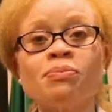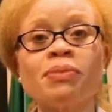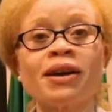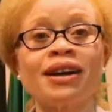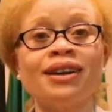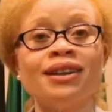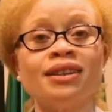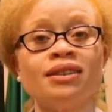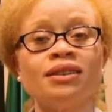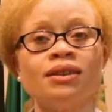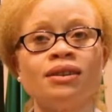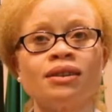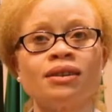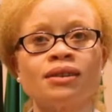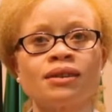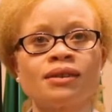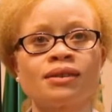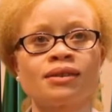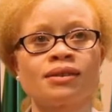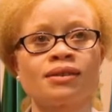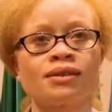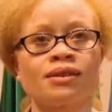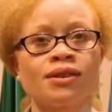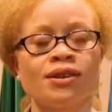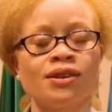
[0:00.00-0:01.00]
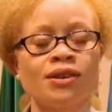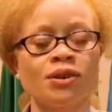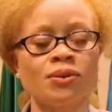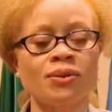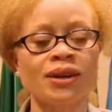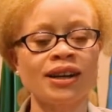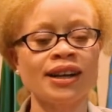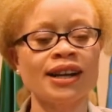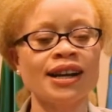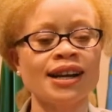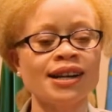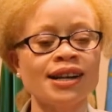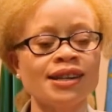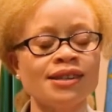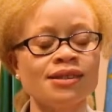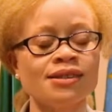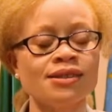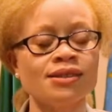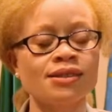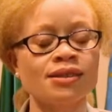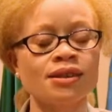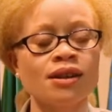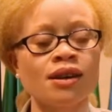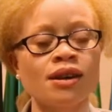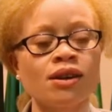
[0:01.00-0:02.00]
paradox. On the one
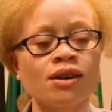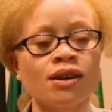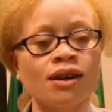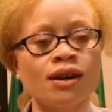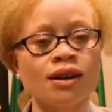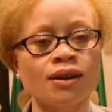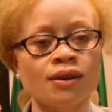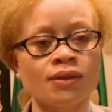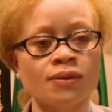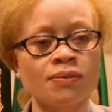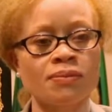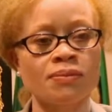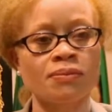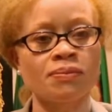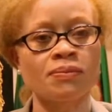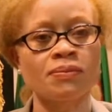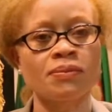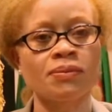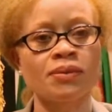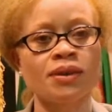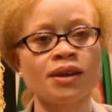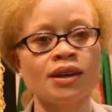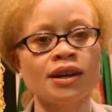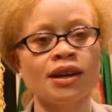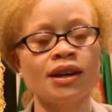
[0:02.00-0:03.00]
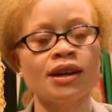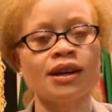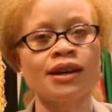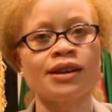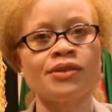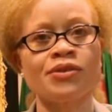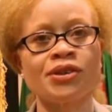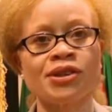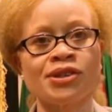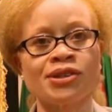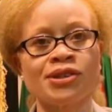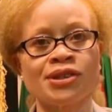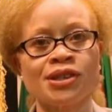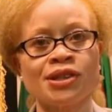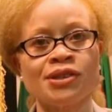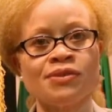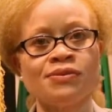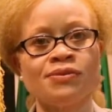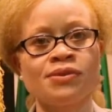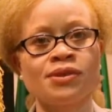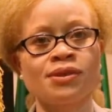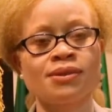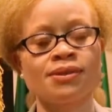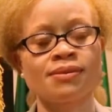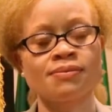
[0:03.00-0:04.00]
hand, I
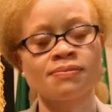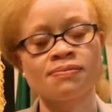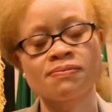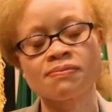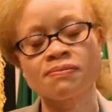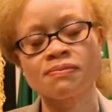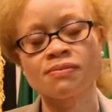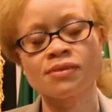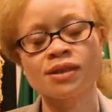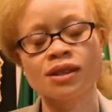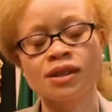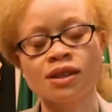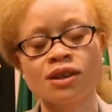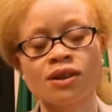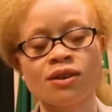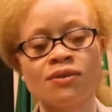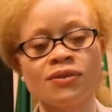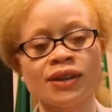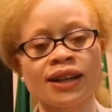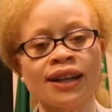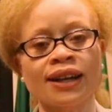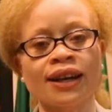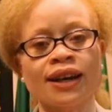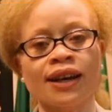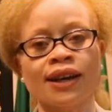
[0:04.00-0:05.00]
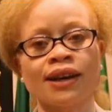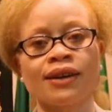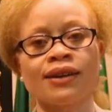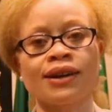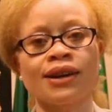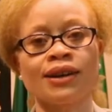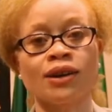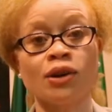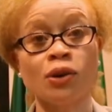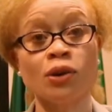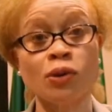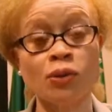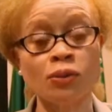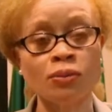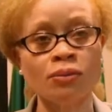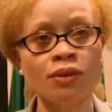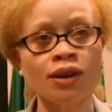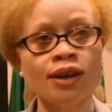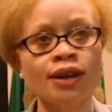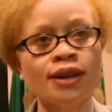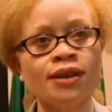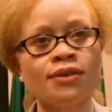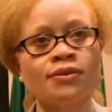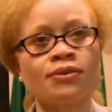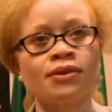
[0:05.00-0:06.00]
received love and care at home
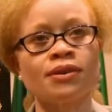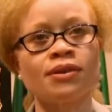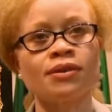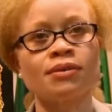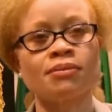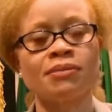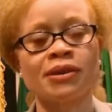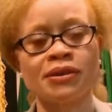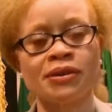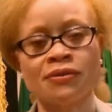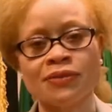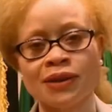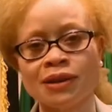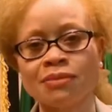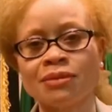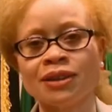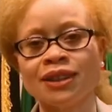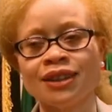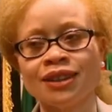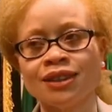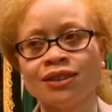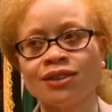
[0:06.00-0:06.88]
from my family.